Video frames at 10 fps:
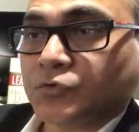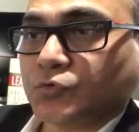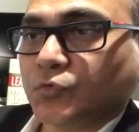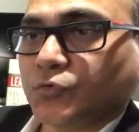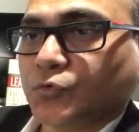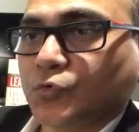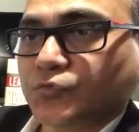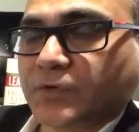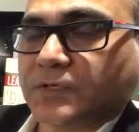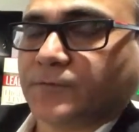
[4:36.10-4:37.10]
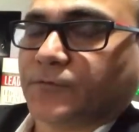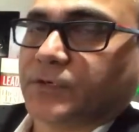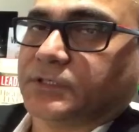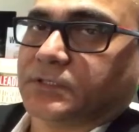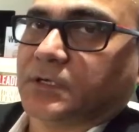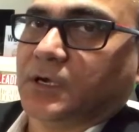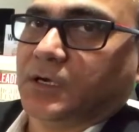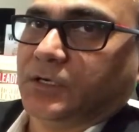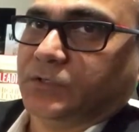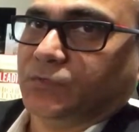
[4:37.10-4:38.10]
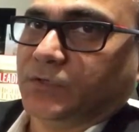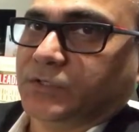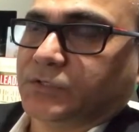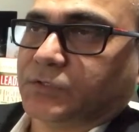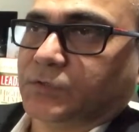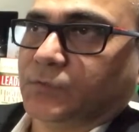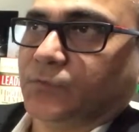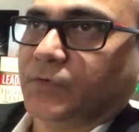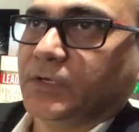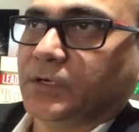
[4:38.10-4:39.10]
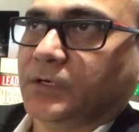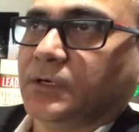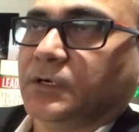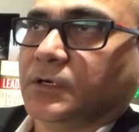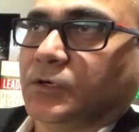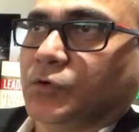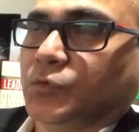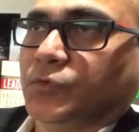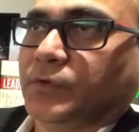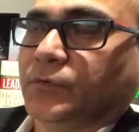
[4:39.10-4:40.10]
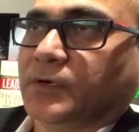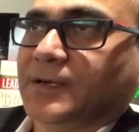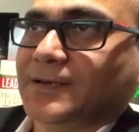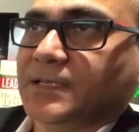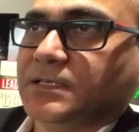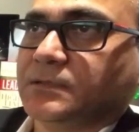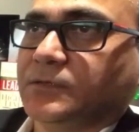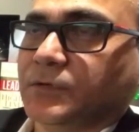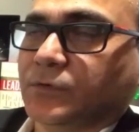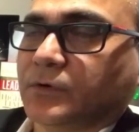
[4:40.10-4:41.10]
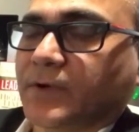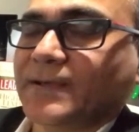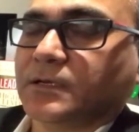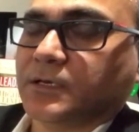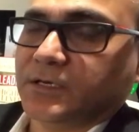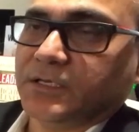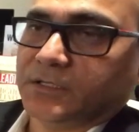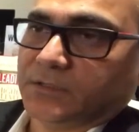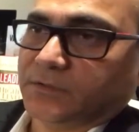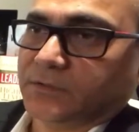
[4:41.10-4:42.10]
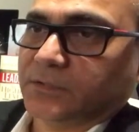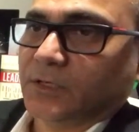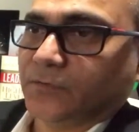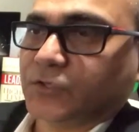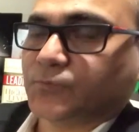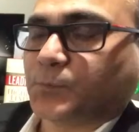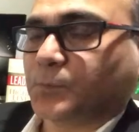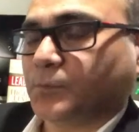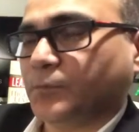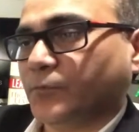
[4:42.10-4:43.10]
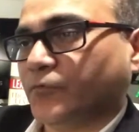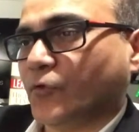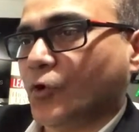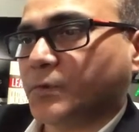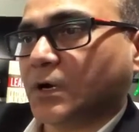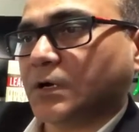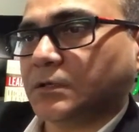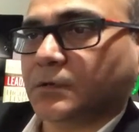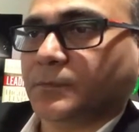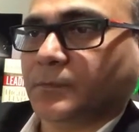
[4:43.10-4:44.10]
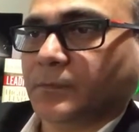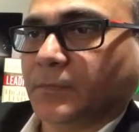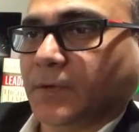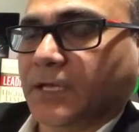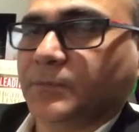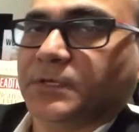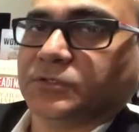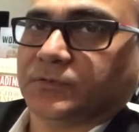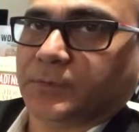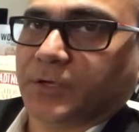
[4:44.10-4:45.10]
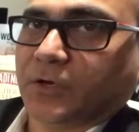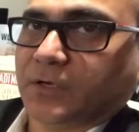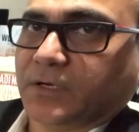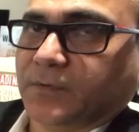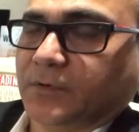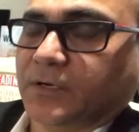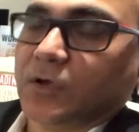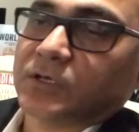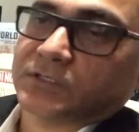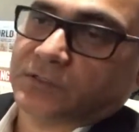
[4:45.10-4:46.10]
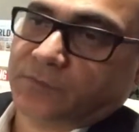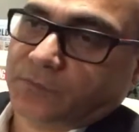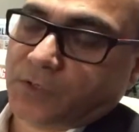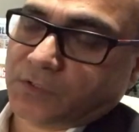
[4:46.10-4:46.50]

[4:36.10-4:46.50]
So those were the first stars which were, they were right conditions which formed other elements of the periodic table, and oxygen